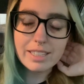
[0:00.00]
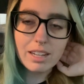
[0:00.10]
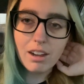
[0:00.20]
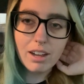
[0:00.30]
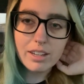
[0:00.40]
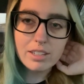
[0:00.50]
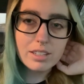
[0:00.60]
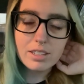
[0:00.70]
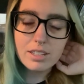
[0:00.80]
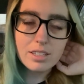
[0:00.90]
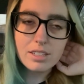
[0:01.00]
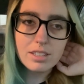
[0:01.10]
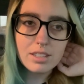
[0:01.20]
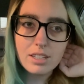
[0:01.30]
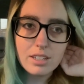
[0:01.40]
not
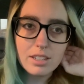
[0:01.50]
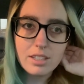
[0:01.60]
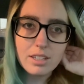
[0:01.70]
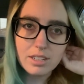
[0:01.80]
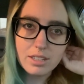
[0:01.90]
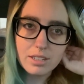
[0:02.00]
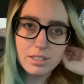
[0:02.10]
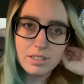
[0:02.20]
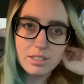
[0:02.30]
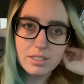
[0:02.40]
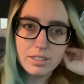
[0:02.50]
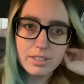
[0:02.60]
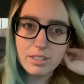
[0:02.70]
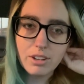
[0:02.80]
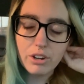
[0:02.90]
an
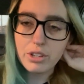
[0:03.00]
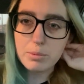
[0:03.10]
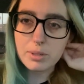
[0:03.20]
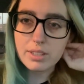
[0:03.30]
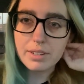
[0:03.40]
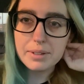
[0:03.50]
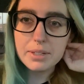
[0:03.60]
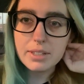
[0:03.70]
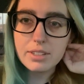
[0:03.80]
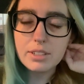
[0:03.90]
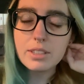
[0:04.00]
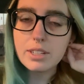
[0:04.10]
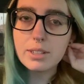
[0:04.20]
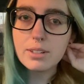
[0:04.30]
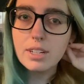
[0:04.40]
audiobook narrator, you
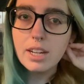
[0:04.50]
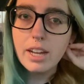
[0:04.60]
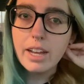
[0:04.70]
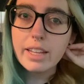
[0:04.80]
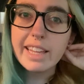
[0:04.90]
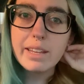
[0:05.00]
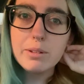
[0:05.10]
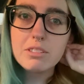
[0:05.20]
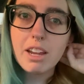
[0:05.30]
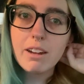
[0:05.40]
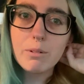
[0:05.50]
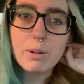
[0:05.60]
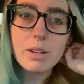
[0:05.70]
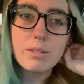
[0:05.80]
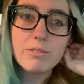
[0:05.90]
know? Like, it was kind of
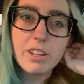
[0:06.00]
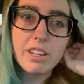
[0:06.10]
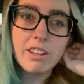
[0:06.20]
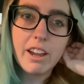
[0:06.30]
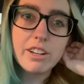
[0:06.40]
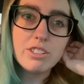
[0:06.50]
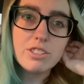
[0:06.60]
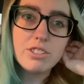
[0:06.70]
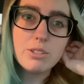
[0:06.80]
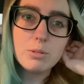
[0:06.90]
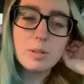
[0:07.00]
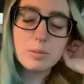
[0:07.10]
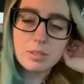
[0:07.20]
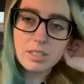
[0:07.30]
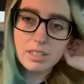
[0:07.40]
rough, and I just knew it
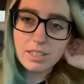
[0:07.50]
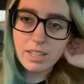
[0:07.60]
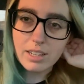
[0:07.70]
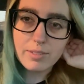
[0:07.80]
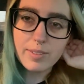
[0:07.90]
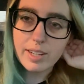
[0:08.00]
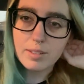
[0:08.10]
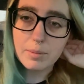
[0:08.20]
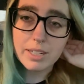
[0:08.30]
was gonna, like, affect my